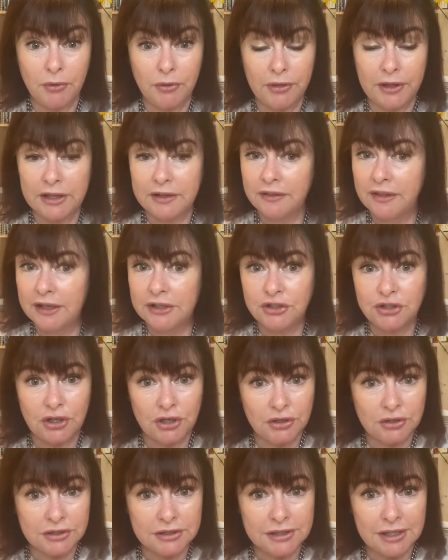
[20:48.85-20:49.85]
They
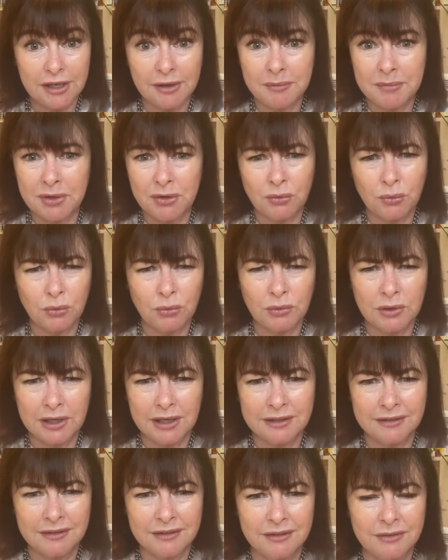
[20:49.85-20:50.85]
don't come in all
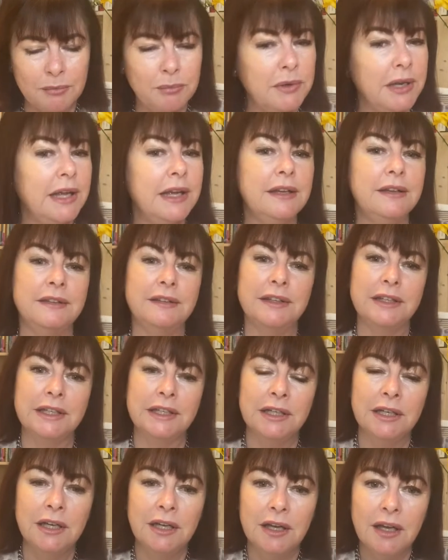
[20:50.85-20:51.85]
guns
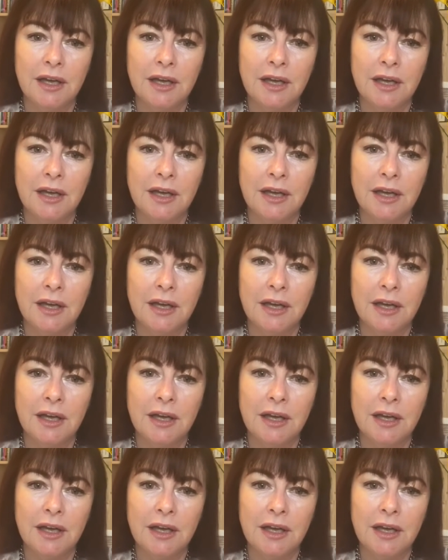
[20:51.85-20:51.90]
blazing.